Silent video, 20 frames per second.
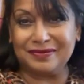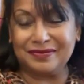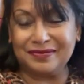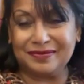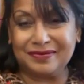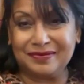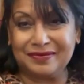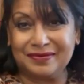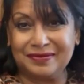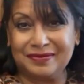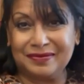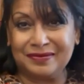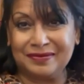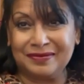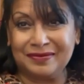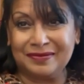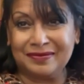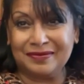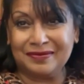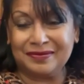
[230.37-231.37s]

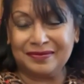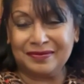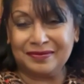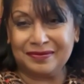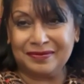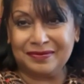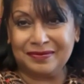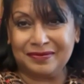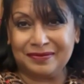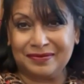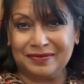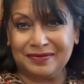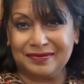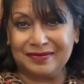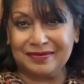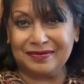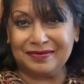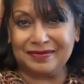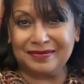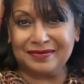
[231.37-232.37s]

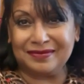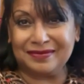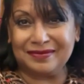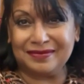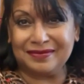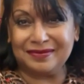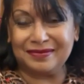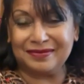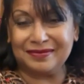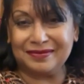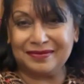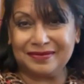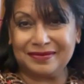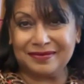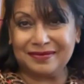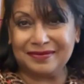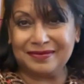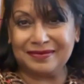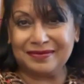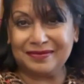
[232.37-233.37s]

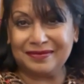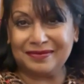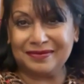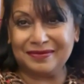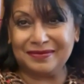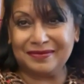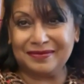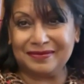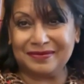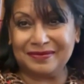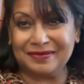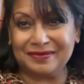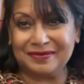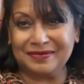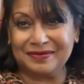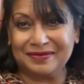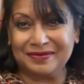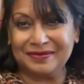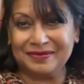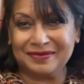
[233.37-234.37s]

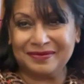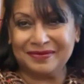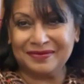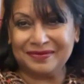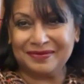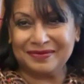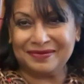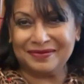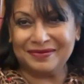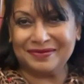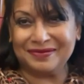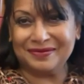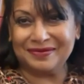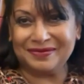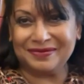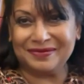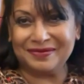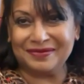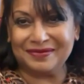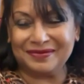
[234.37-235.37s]

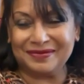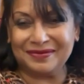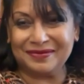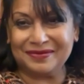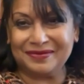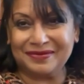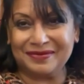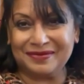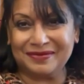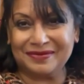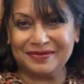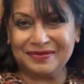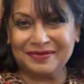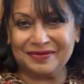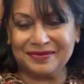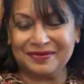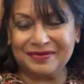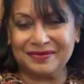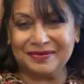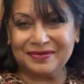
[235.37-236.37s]

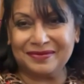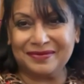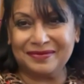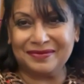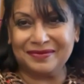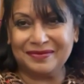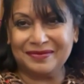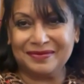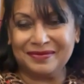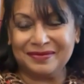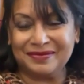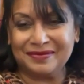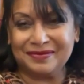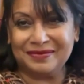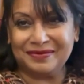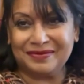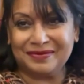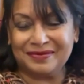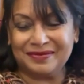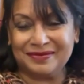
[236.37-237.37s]

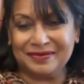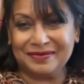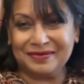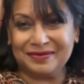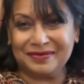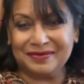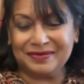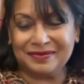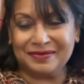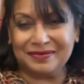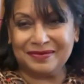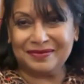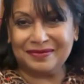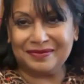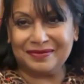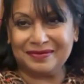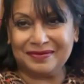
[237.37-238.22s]
(silent)